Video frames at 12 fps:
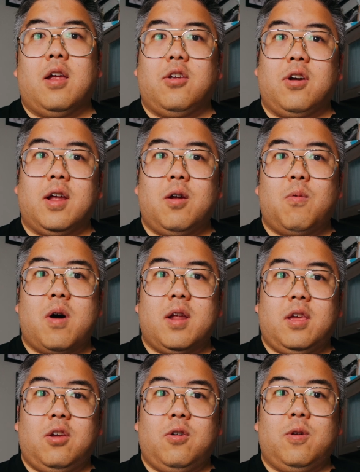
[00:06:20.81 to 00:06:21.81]
You're going to want
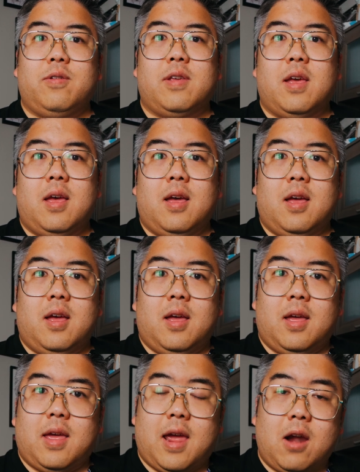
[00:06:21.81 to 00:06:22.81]
to use
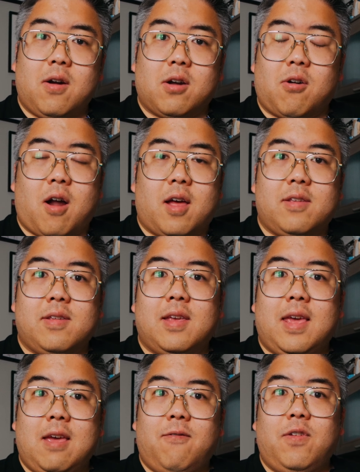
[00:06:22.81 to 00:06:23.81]
Heracross
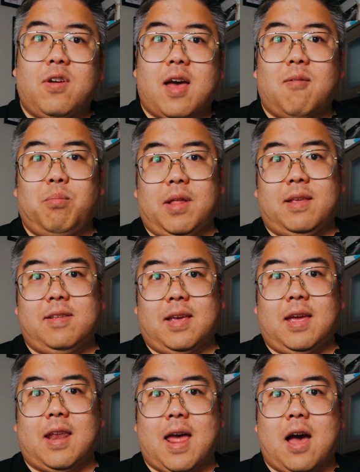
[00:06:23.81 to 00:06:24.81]
if you have
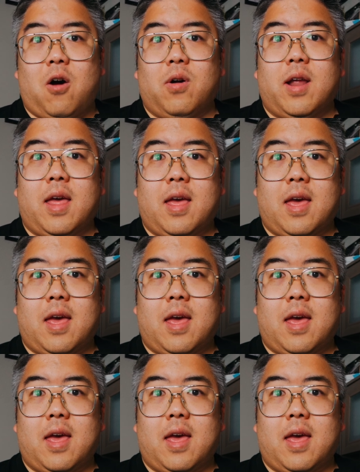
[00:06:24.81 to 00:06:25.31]
Blaziken out,